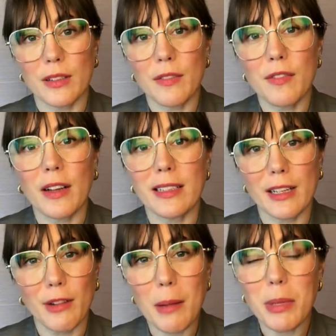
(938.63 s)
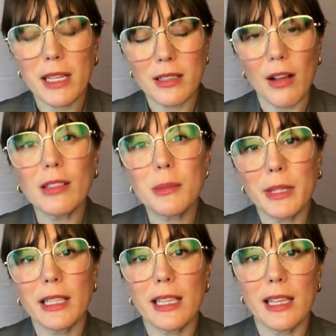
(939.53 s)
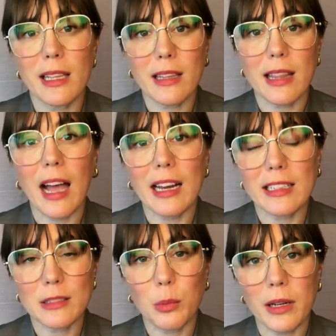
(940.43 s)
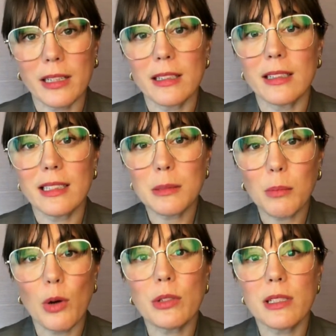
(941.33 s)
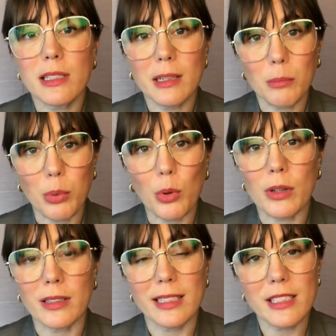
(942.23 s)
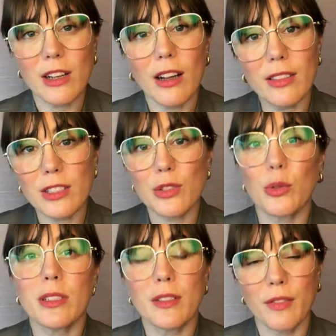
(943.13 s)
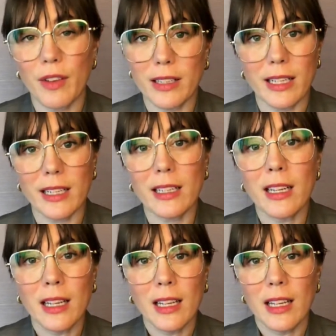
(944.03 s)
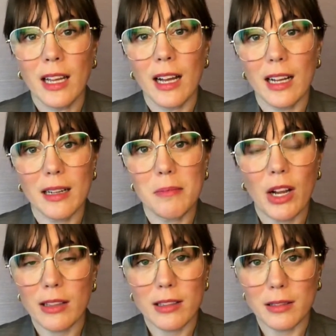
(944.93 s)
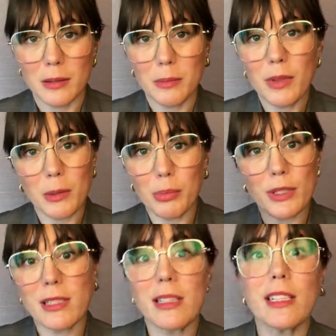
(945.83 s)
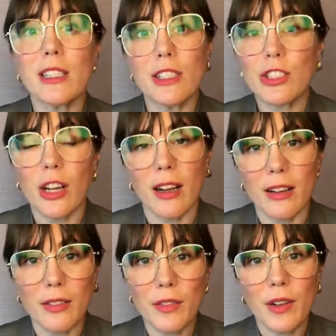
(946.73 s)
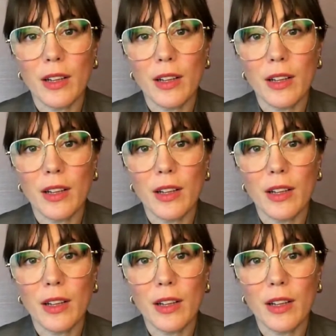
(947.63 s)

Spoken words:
funding, right? Because ultimately that is what is most important. It's not the source of funding, not the prestige of